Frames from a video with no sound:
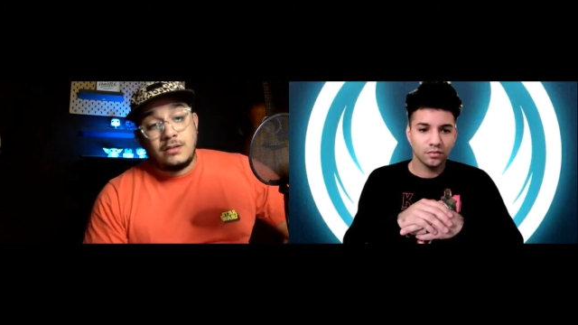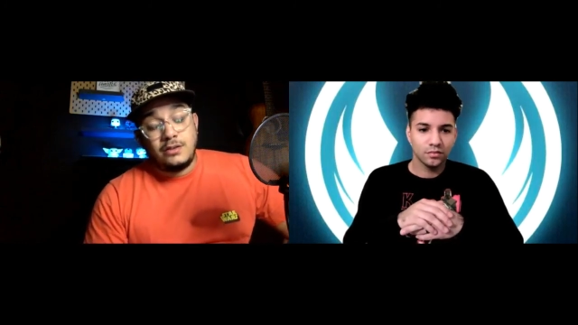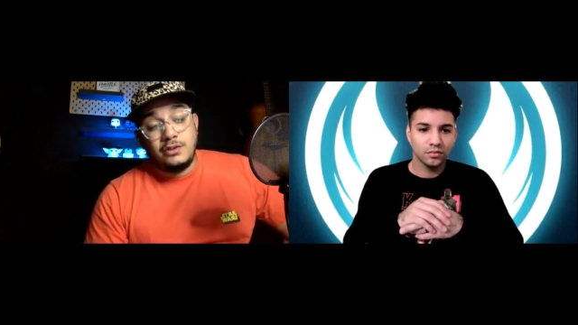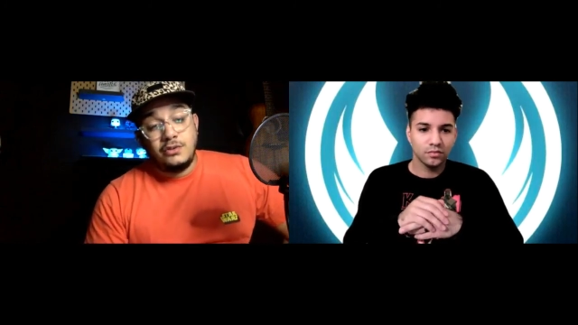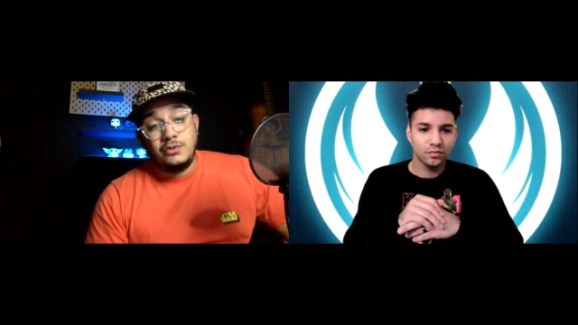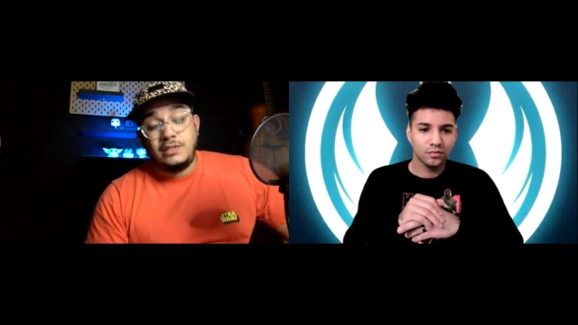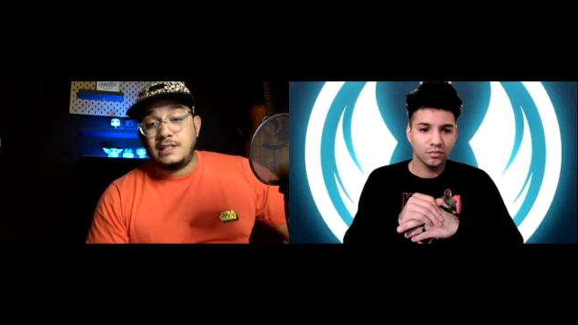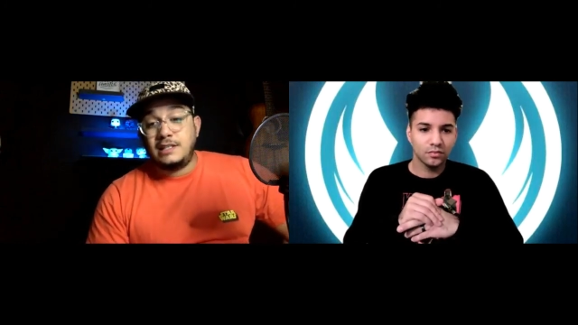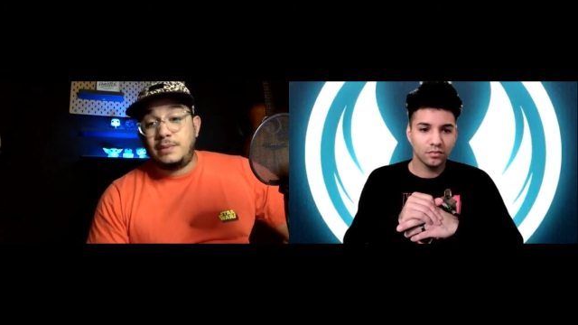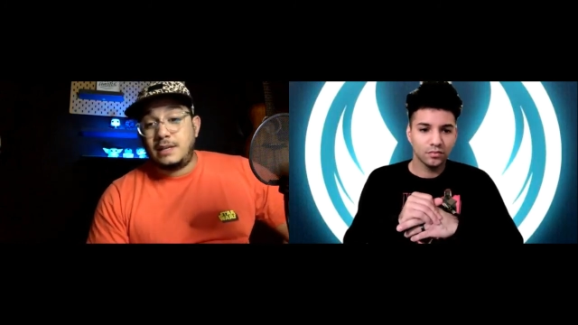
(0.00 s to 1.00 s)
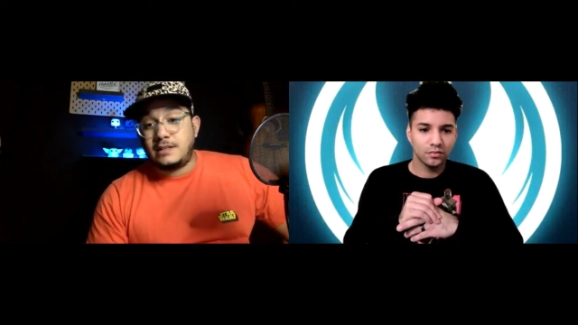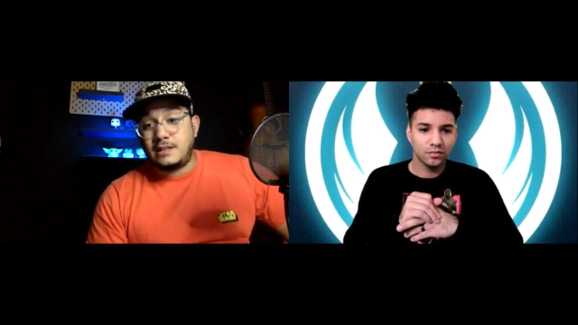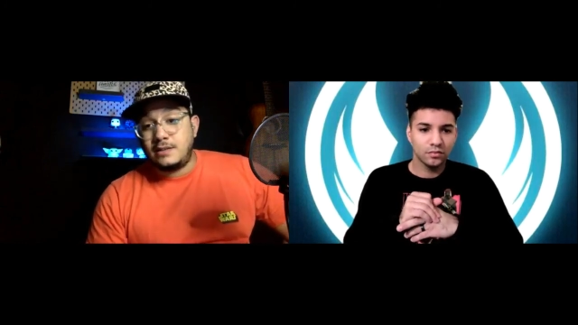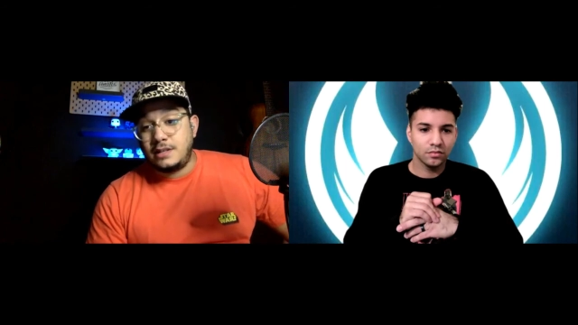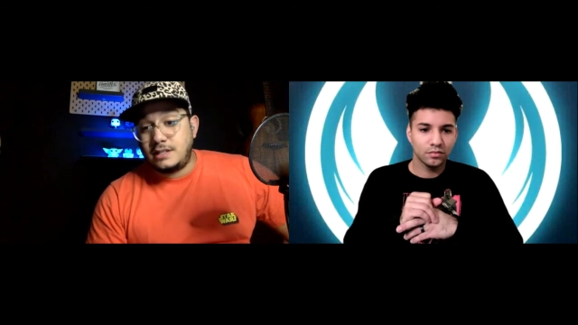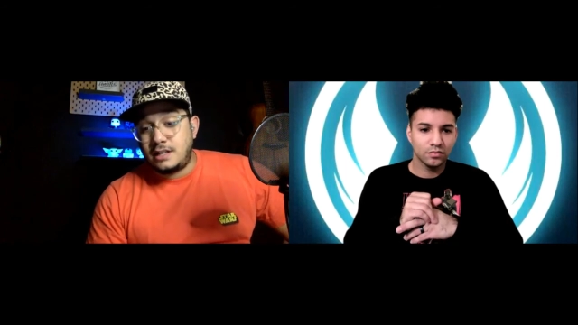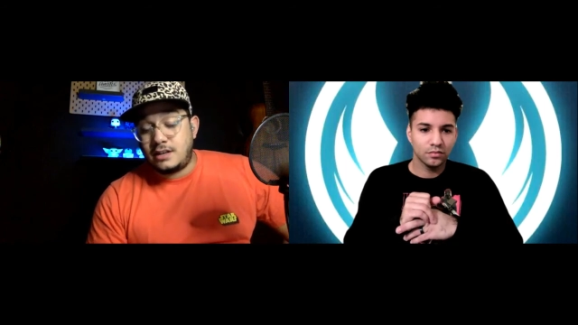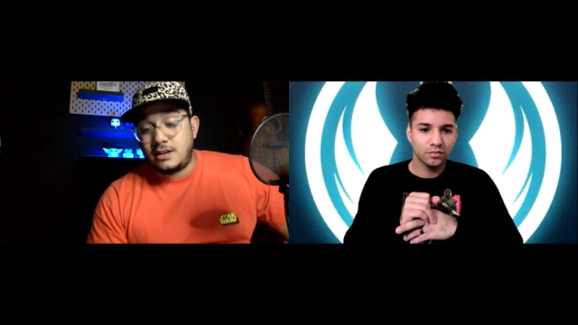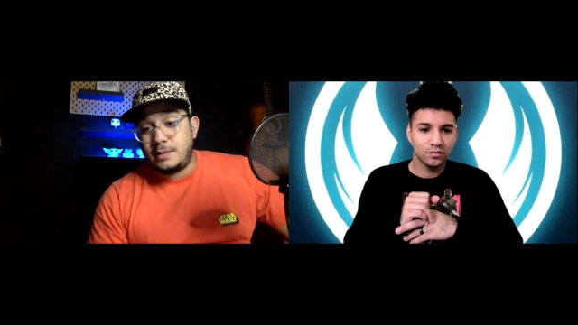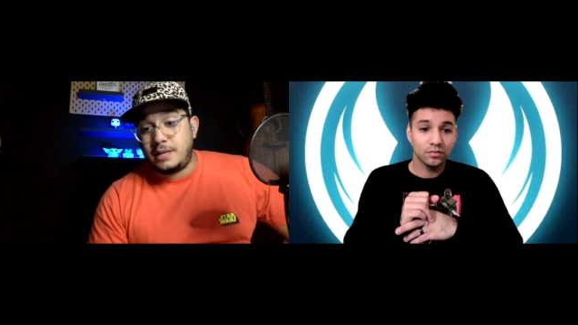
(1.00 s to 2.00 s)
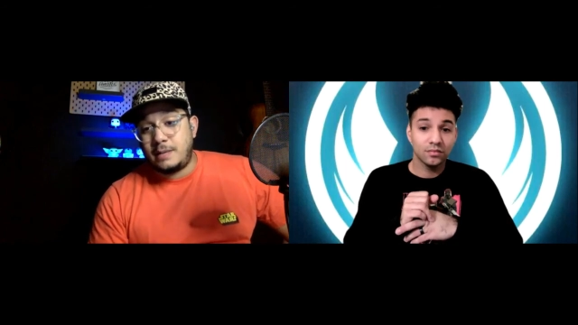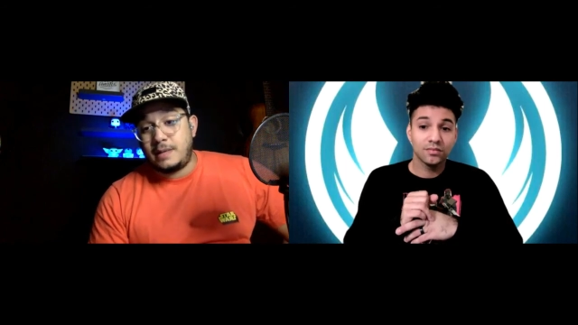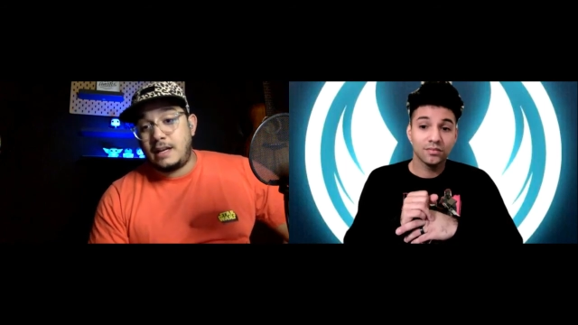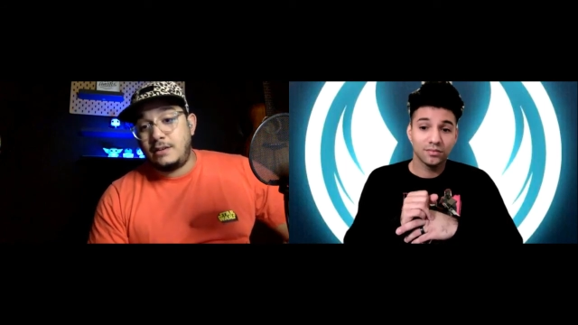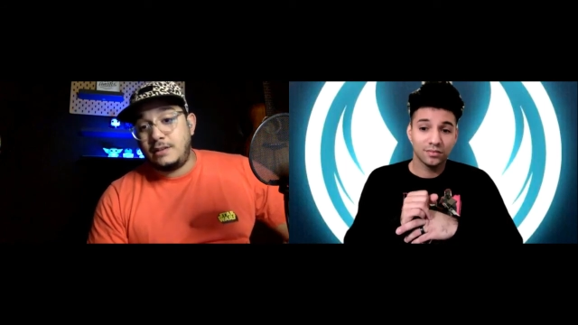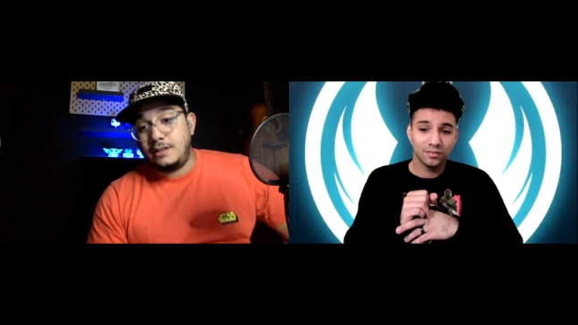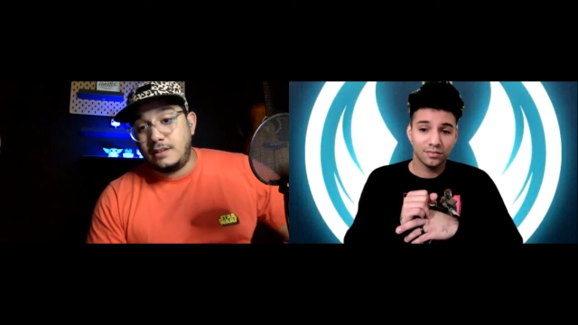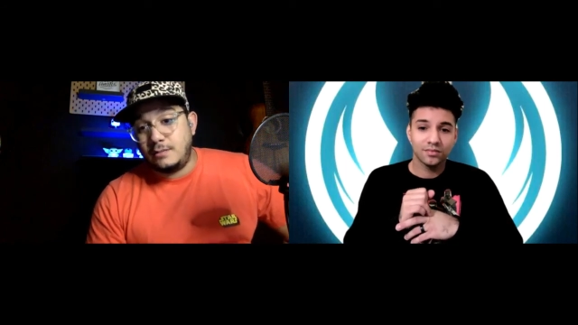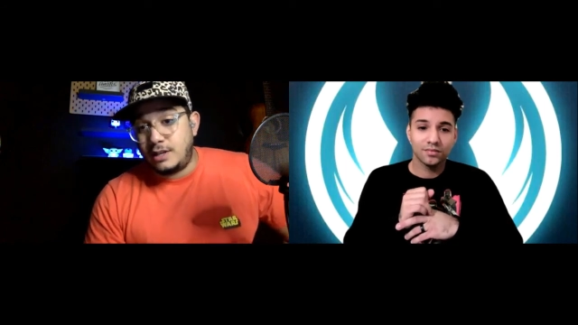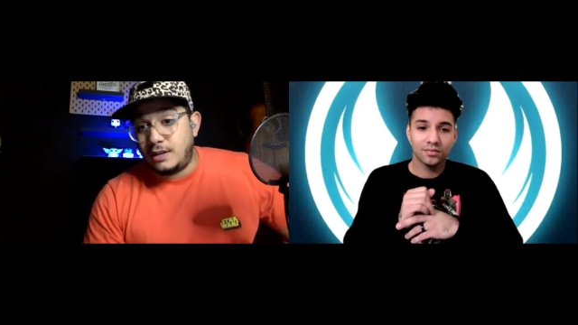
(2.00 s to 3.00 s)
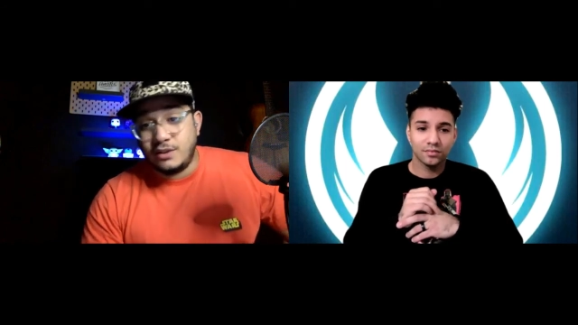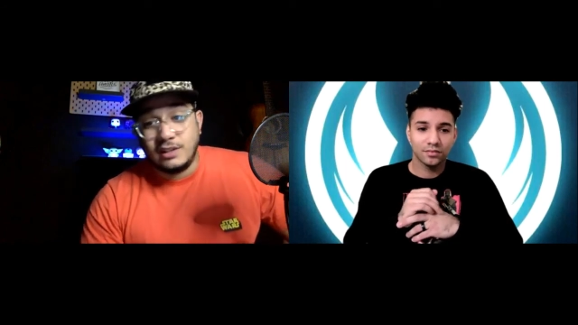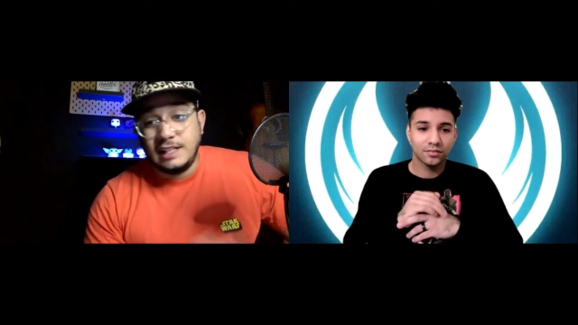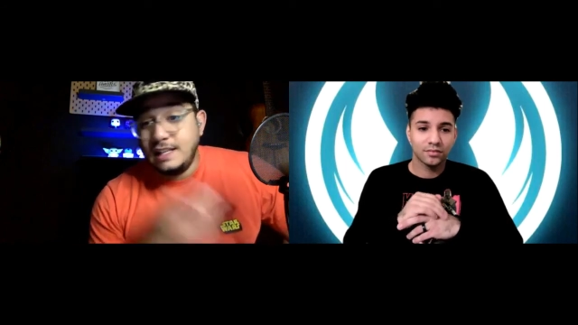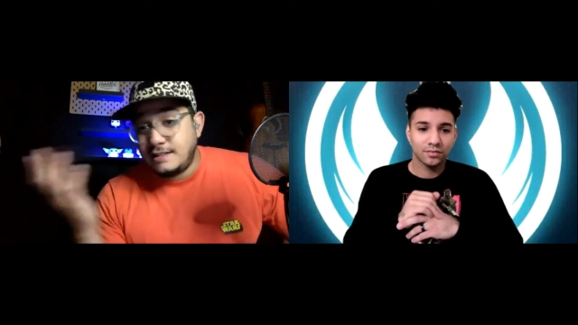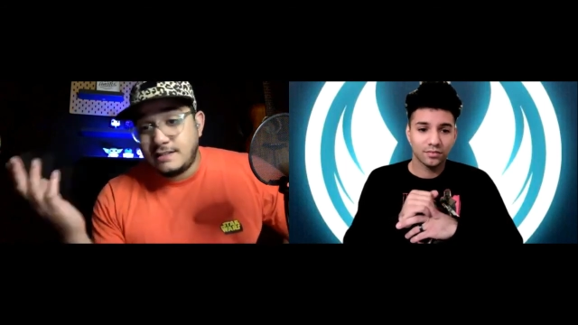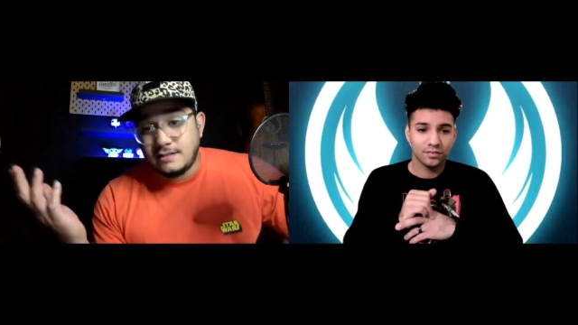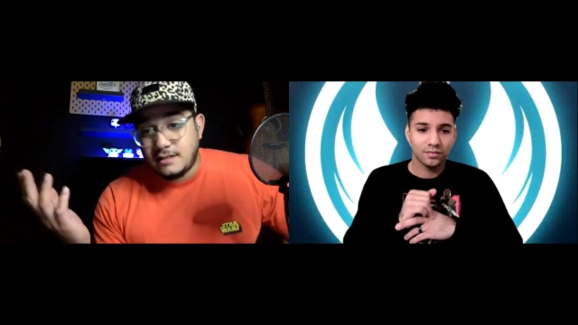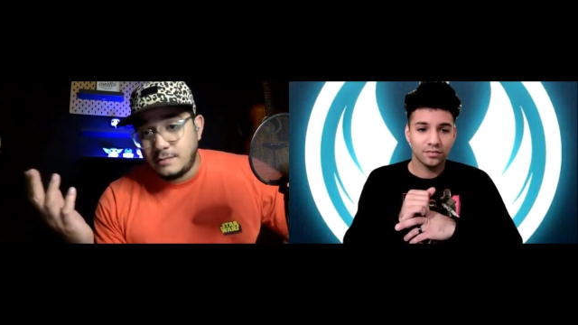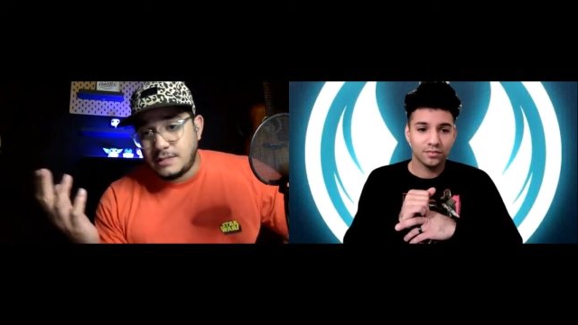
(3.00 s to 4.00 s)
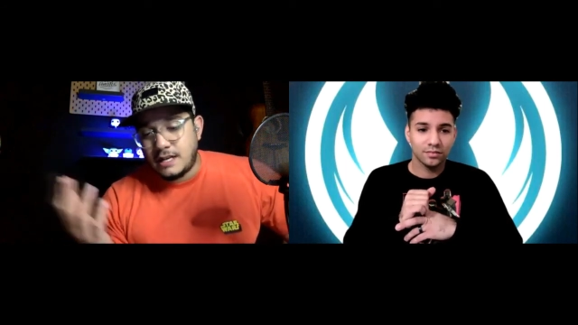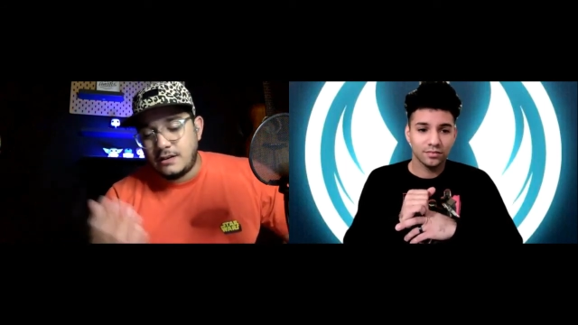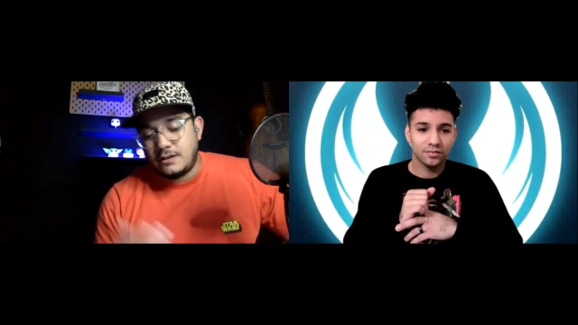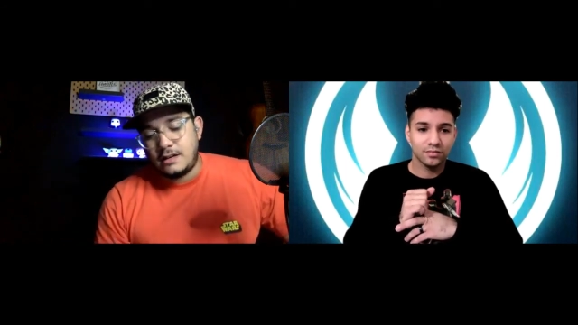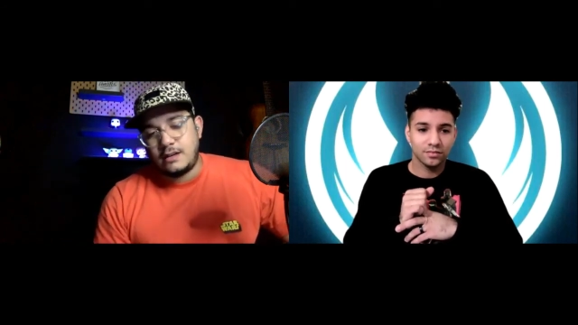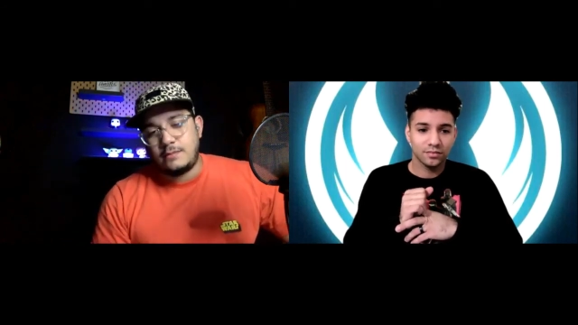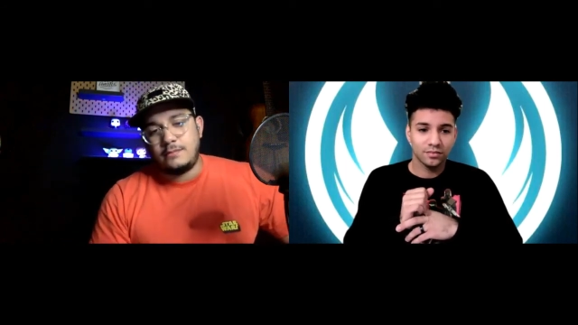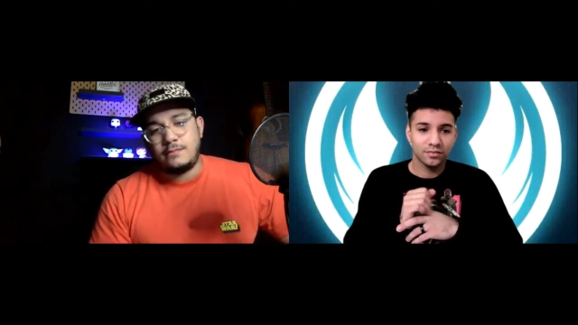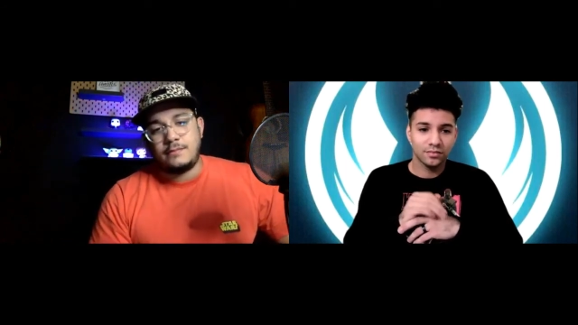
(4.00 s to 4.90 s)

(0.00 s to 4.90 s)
Speaker 1: the new Disney Plus series that are going to be coming out and whatever leaks comes out. Um,